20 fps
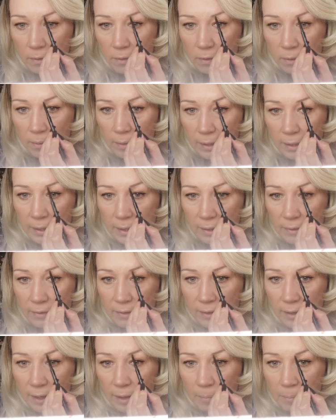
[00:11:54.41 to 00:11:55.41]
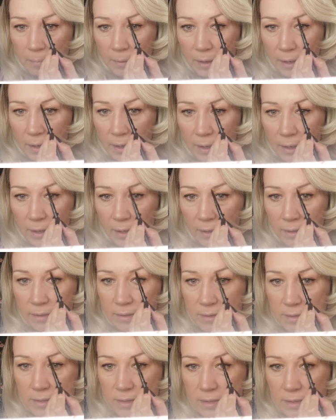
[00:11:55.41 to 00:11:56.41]
So I like to get my
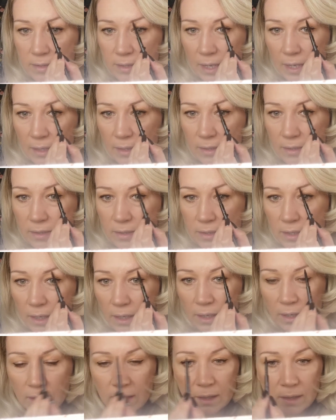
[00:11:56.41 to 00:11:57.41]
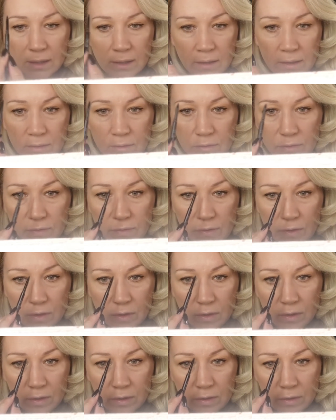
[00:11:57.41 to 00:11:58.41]
centre in
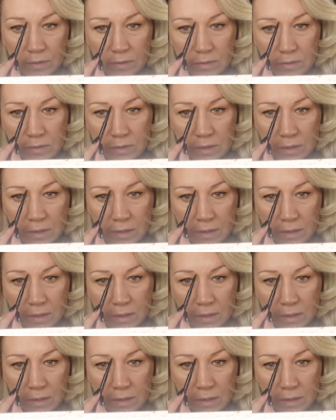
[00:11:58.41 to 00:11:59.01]
first.